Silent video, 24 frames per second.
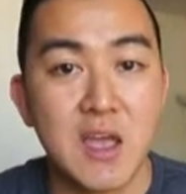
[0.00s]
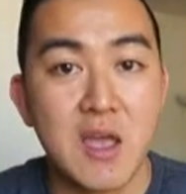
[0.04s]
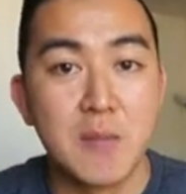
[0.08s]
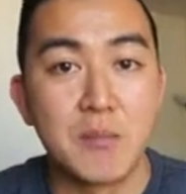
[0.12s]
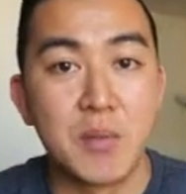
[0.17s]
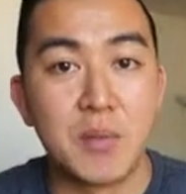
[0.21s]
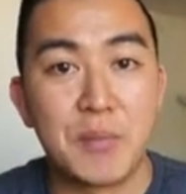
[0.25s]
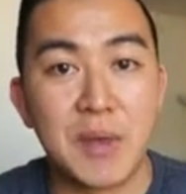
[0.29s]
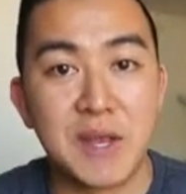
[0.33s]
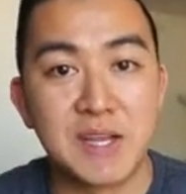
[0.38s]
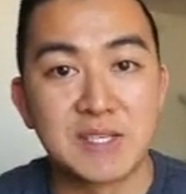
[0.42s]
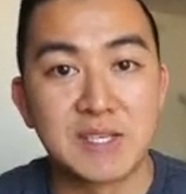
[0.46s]

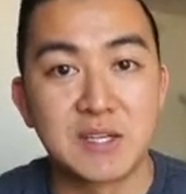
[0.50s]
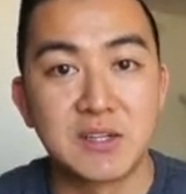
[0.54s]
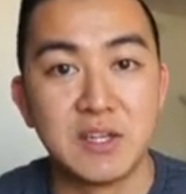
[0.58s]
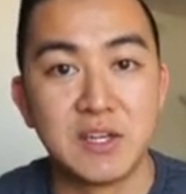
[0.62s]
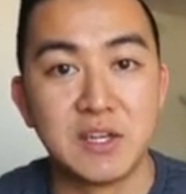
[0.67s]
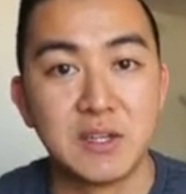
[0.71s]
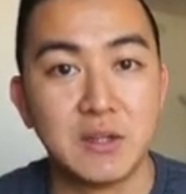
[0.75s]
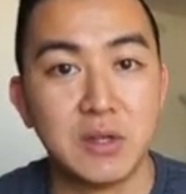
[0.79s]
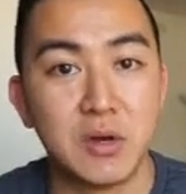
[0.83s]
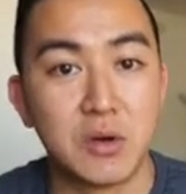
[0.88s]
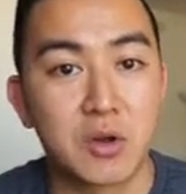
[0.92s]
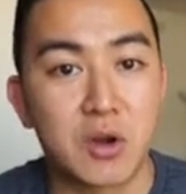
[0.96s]
but basically
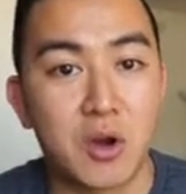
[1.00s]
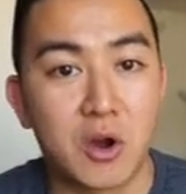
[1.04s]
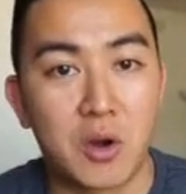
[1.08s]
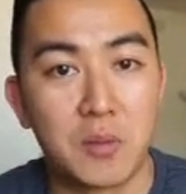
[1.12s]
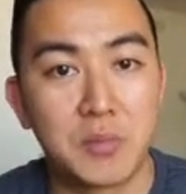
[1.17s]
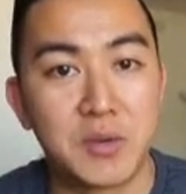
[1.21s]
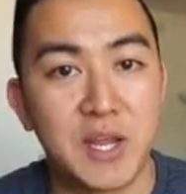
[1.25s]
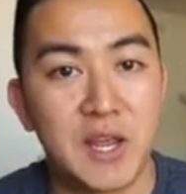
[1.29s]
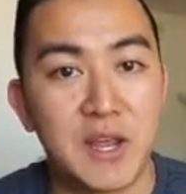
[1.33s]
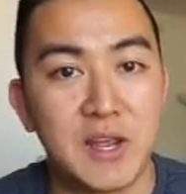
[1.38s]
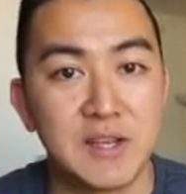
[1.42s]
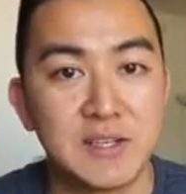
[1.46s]
the low carb
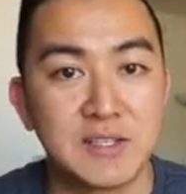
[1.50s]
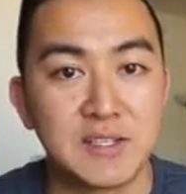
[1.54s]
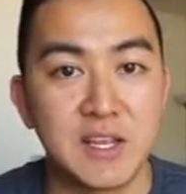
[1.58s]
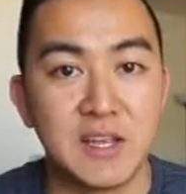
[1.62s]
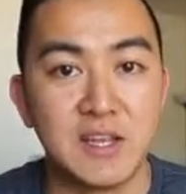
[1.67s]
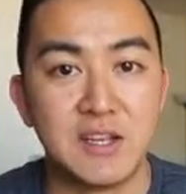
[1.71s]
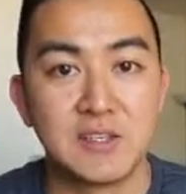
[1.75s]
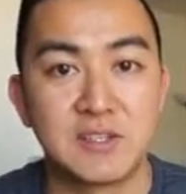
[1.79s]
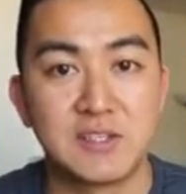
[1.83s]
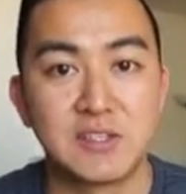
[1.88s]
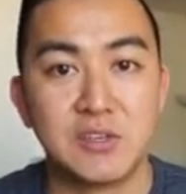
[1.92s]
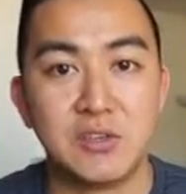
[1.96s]
days
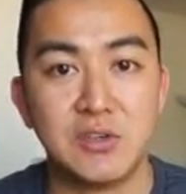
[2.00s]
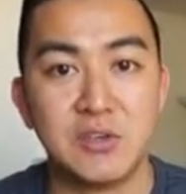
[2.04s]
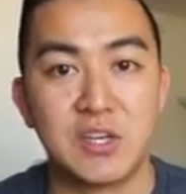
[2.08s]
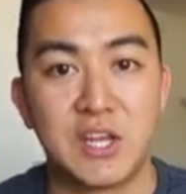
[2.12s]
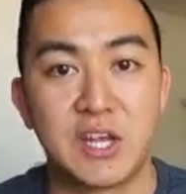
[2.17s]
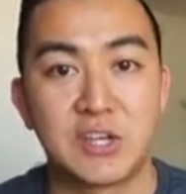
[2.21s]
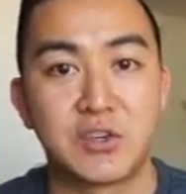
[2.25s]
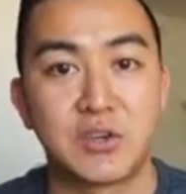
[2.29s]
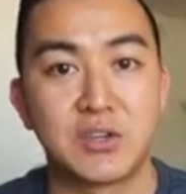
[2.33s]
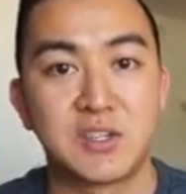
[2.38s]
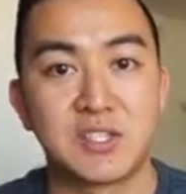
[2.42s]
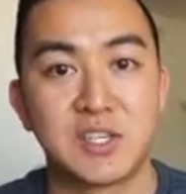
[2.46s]
is to
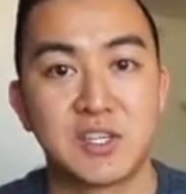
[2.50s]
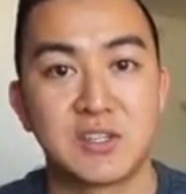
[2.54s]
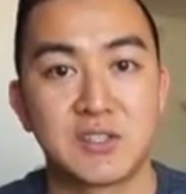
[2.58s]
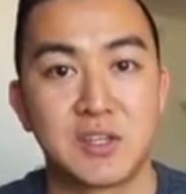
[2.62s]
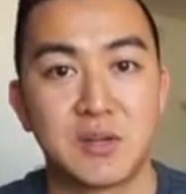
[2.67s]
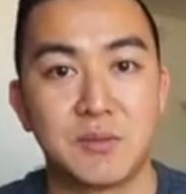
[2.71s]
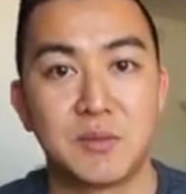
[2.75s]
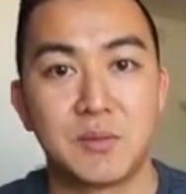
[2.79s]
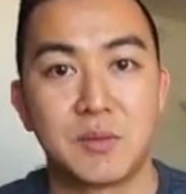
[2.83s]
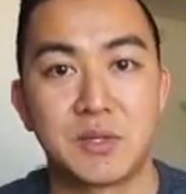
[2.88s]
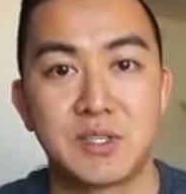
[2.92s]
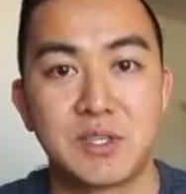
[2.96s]
get your
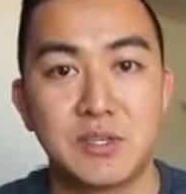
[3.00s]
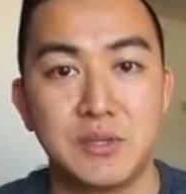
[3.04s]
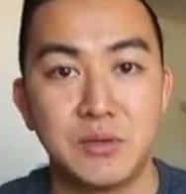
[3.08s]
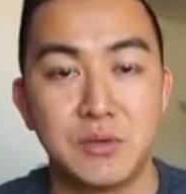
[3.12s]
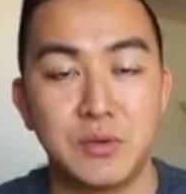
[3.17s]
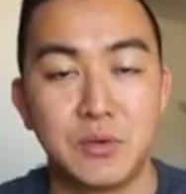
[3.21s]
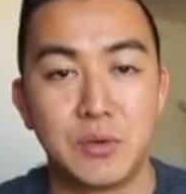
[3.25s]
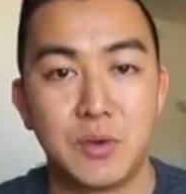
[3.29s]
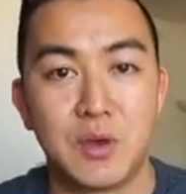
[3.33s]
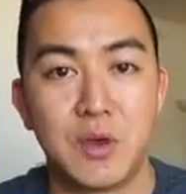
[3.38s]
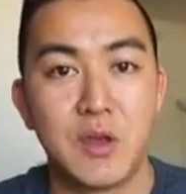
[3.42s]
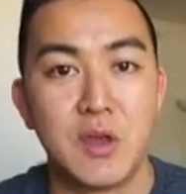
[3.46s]
system
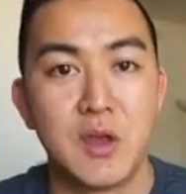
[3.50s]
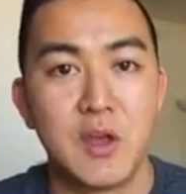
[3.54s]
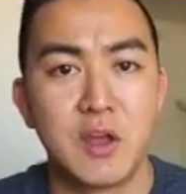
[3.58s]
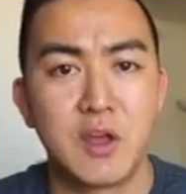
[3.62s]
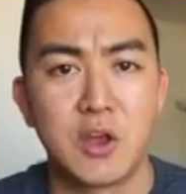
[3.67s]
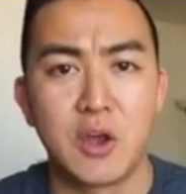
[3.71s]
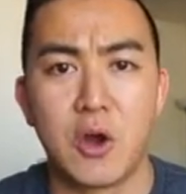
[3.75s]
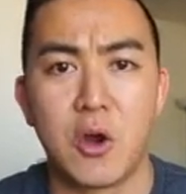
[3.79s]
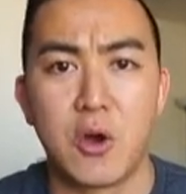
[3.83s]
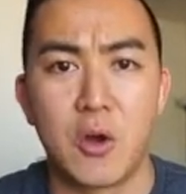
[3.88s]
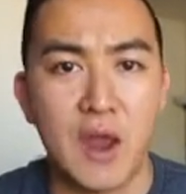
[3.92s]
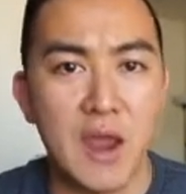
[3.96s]
to
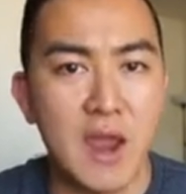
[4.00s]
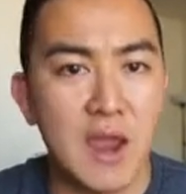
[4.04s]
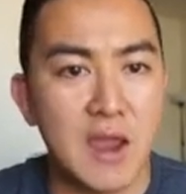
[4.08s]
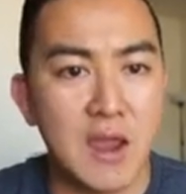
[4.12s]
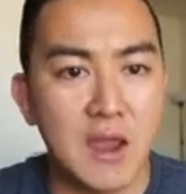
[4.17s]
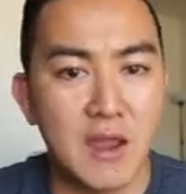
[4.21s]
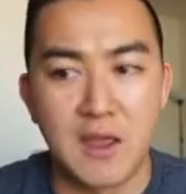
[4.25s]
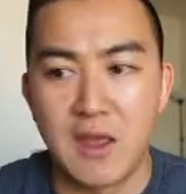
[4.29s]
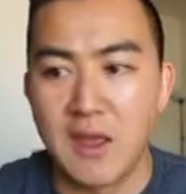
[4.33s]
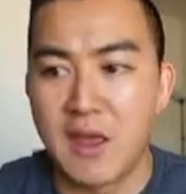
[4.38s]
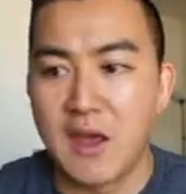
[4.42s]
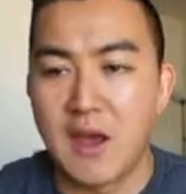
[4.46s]
go,
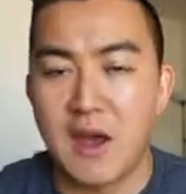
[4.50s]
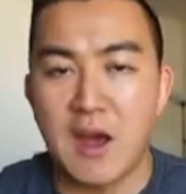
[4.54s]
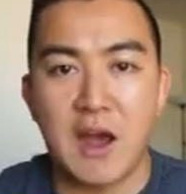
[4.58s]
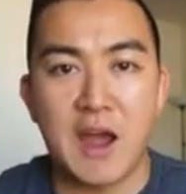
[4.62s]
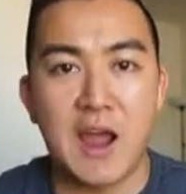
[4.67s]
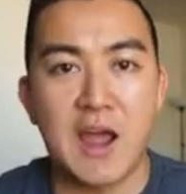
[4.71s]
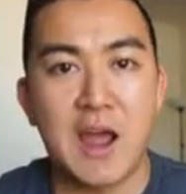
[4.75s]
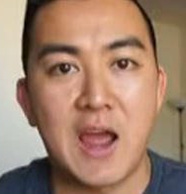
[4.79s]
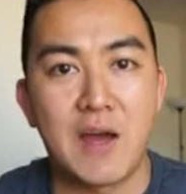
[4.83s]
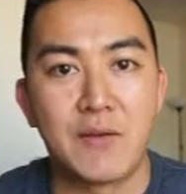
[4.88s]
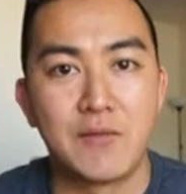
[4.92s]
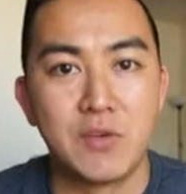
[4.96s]
hey, I
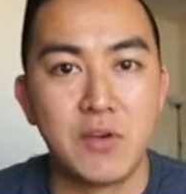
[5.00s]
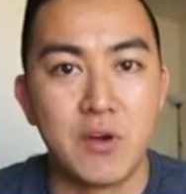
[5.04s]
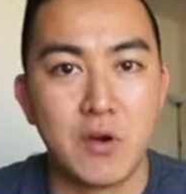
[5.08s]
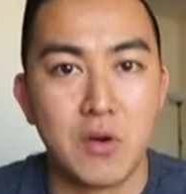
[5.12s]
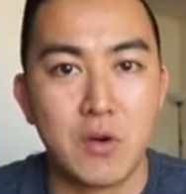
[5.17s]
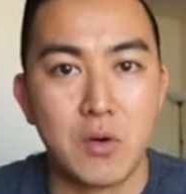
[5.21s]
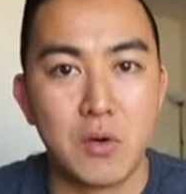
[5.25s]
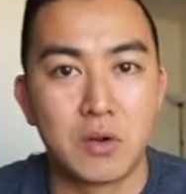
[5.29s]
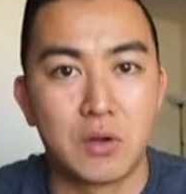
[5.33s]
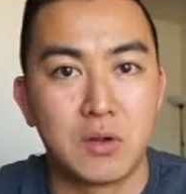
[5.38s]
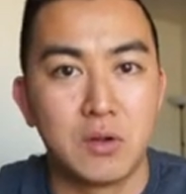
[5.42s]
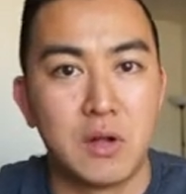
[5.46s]
have
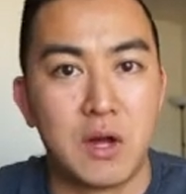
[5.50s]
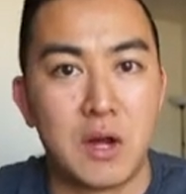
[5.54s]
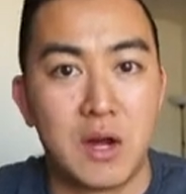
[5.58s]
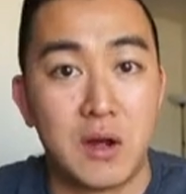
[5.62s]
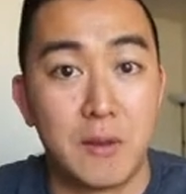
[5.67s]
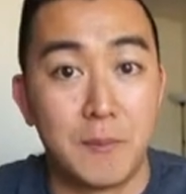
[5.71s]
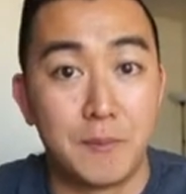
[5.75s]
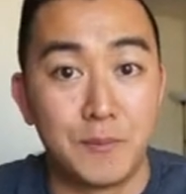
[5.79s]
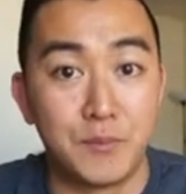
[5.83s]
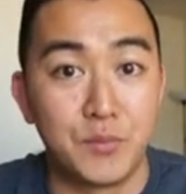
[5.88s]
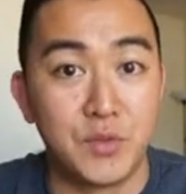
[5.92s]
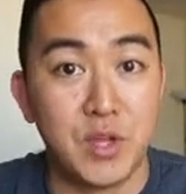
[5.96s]
no,
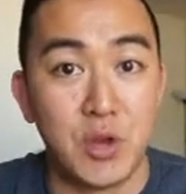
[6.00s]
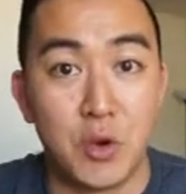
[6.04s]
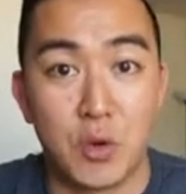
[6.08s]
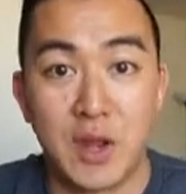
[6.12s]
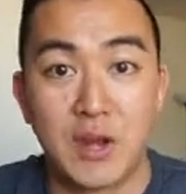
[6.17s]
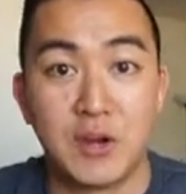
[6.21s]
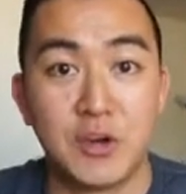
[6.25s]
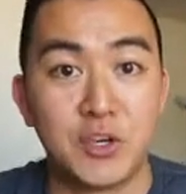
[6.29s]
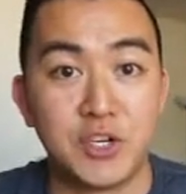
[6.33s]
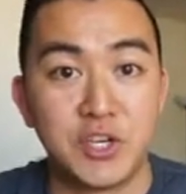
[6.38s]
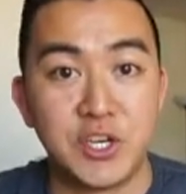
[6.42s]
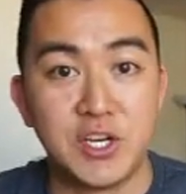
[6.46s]
um, no
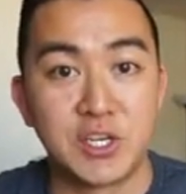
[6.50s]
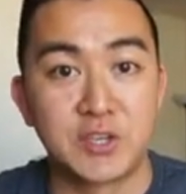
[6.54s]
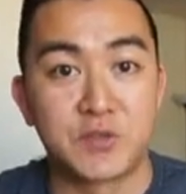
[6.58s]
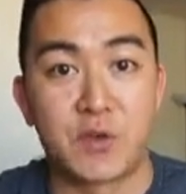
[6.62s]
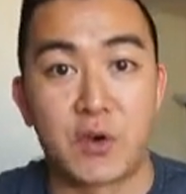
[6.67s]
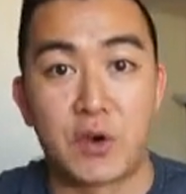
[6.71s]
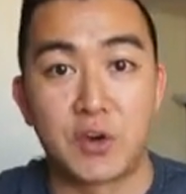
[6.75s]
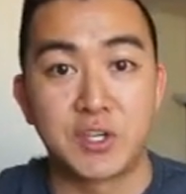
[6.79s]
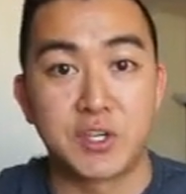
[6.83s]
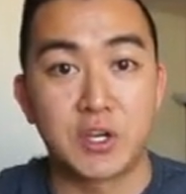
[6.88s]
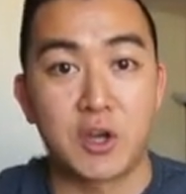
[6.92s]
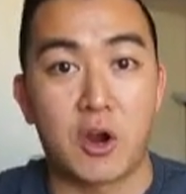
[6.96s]
energy as
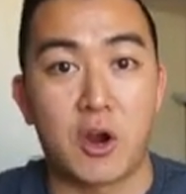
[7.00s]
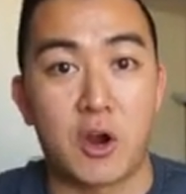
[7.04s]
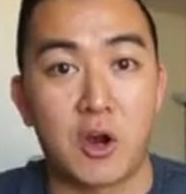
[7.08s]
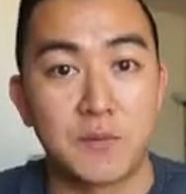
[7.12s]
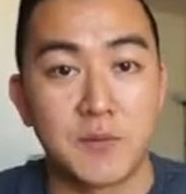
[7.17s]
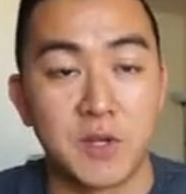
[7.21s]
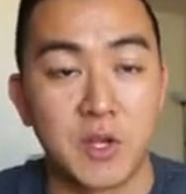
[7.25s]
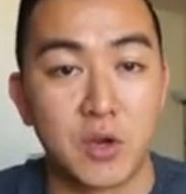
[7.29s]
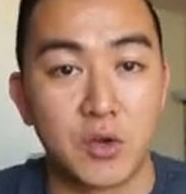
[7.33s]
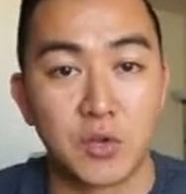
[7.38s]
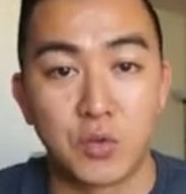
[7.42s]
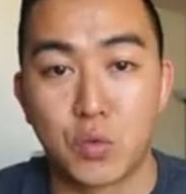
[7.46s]
far as
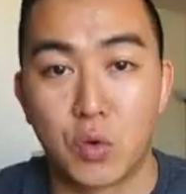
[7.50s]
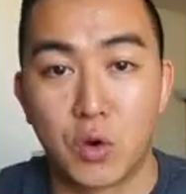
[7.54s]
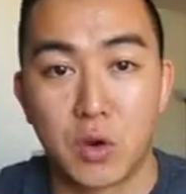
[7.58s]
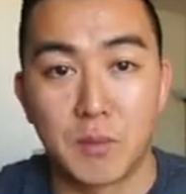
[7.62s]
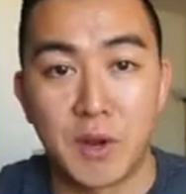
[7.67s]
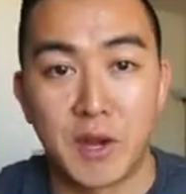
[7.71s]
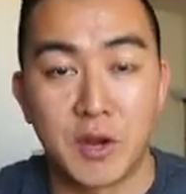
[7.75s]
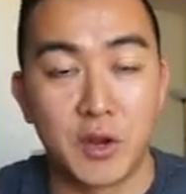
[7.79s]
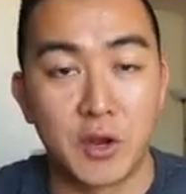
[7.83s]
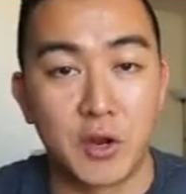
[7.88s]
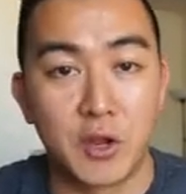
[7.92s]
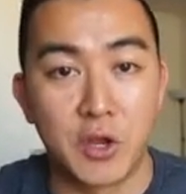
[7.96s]
carb goes, where am
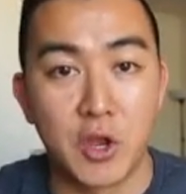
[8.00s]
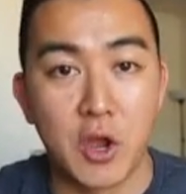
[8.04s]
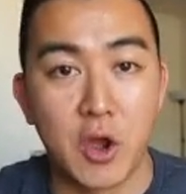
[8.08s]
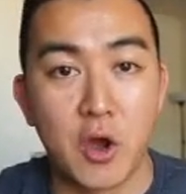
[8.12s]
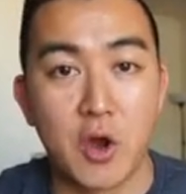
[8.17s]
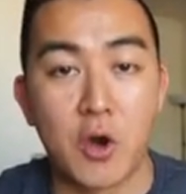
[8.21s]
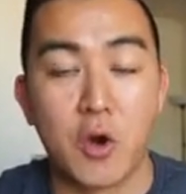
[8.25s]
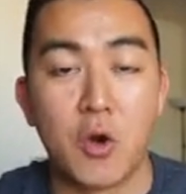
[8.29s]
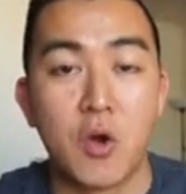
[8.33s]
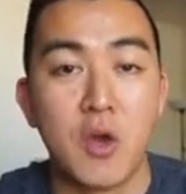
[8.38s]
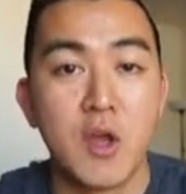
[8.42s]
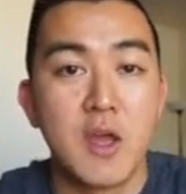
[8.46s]
I gonna
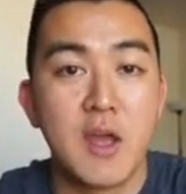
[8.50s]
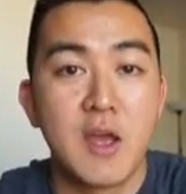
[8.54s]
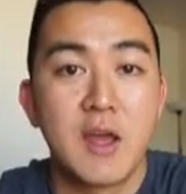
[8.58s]
go?